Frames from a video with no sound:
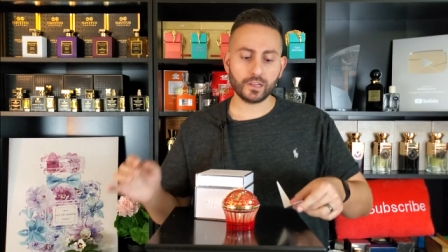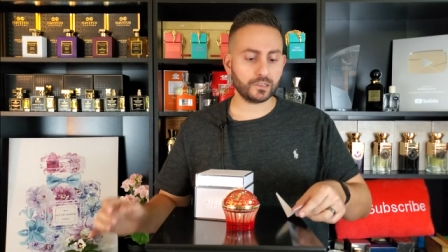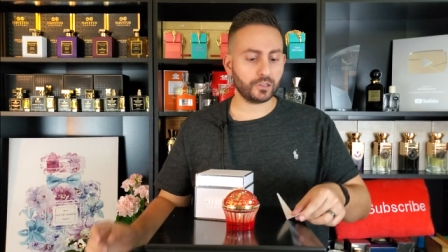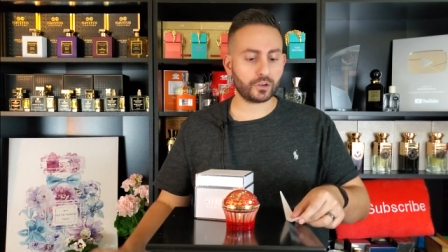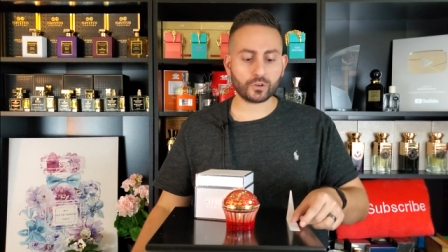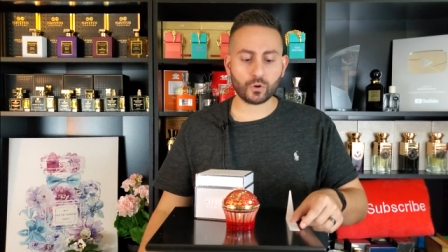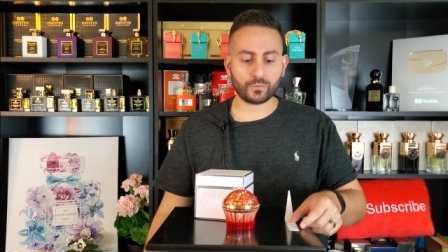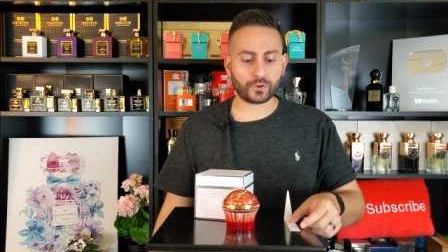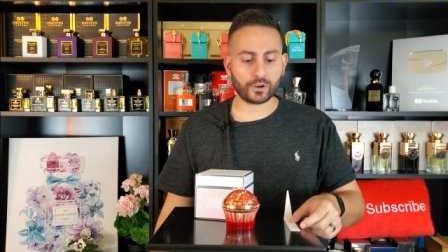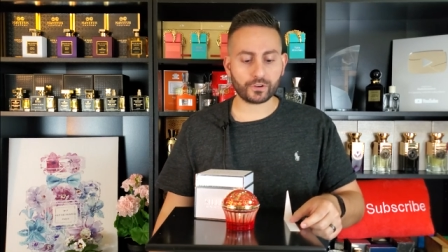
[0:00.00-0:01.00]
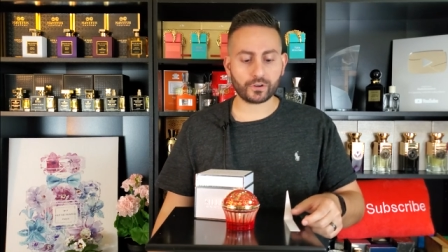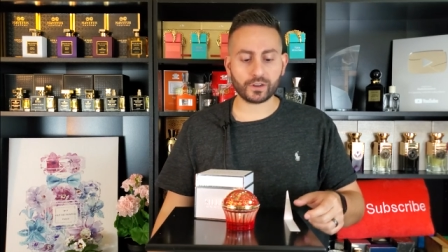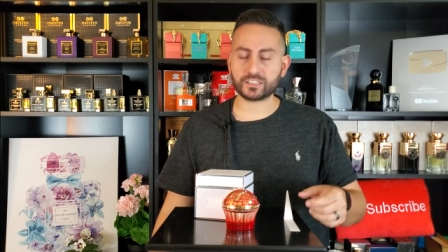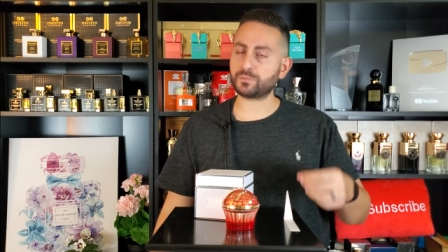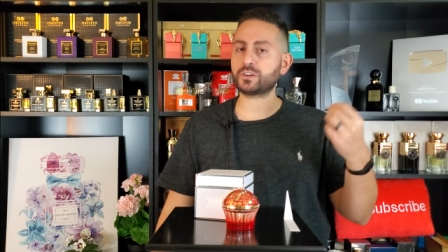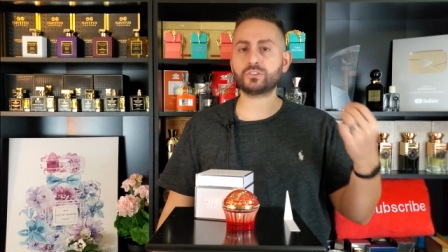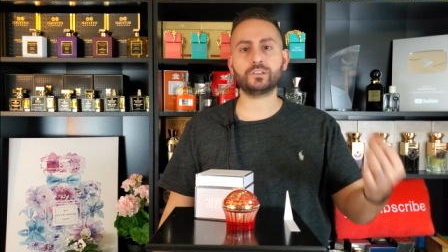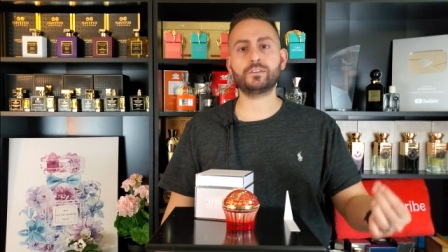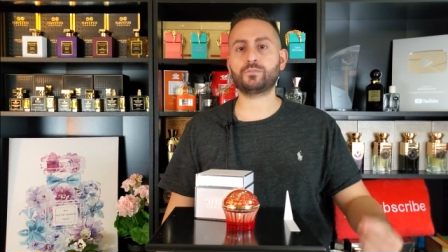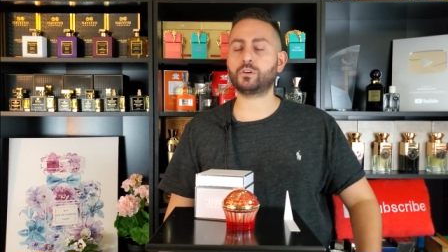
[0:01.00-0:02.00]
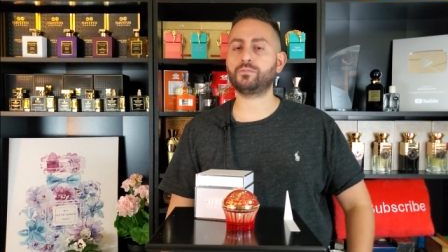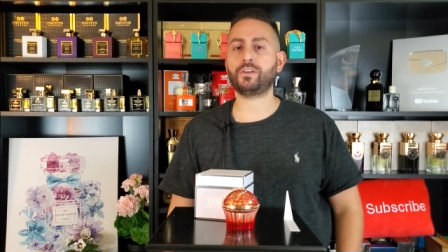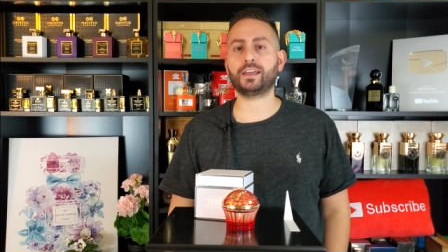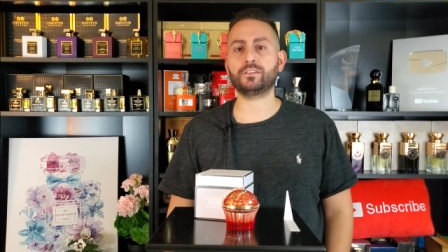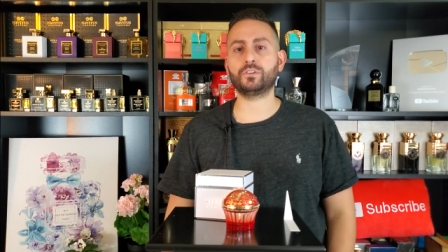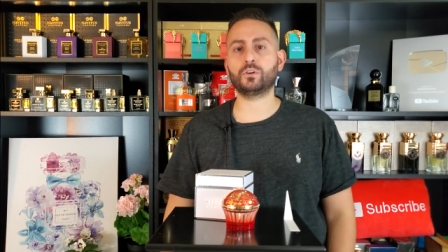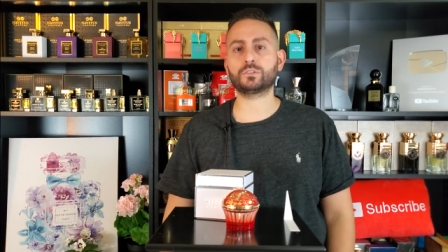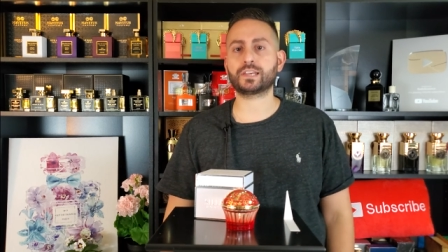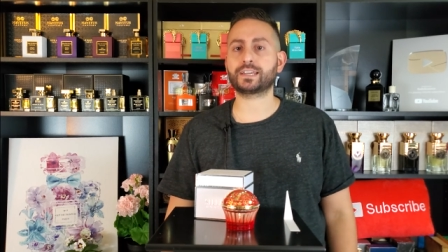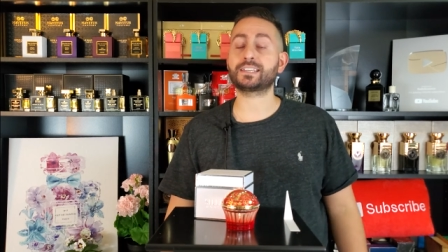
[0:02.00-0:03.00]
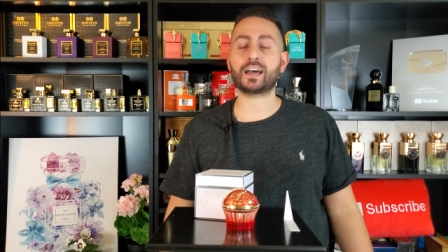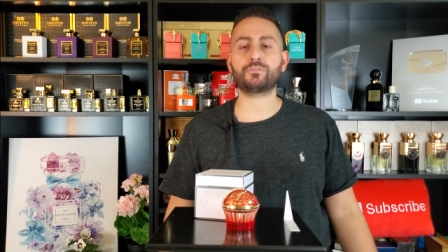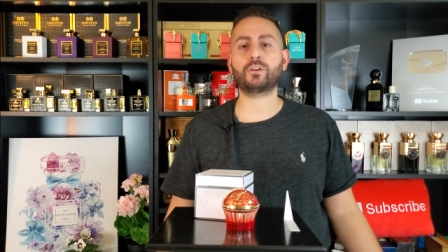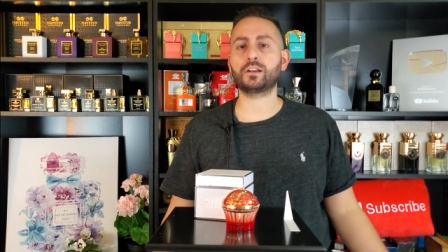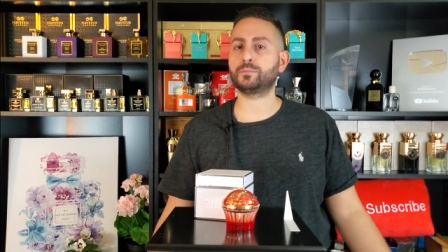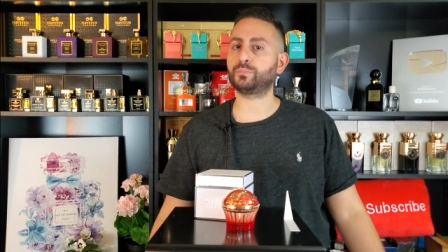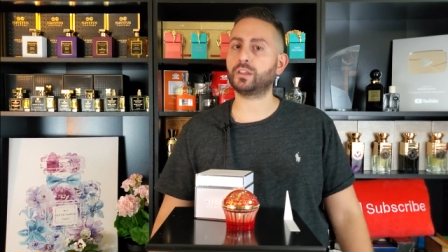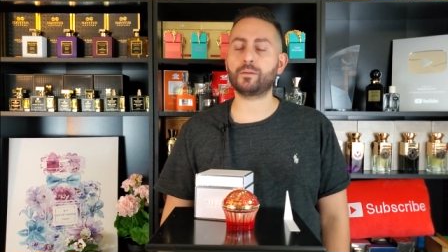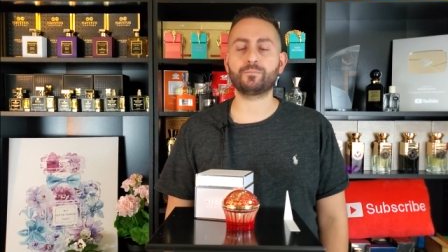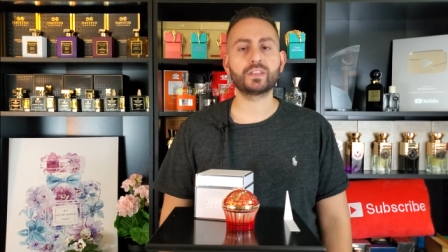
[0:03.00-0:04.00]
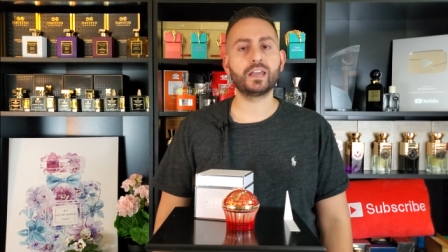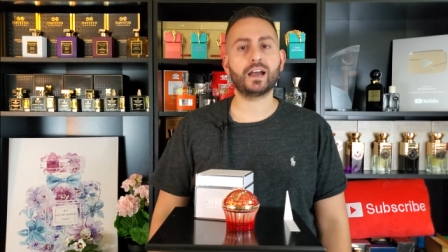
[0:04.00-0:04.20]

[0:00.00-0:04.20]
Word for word: look no further, especially if you're a fan of notes like saffron and plum.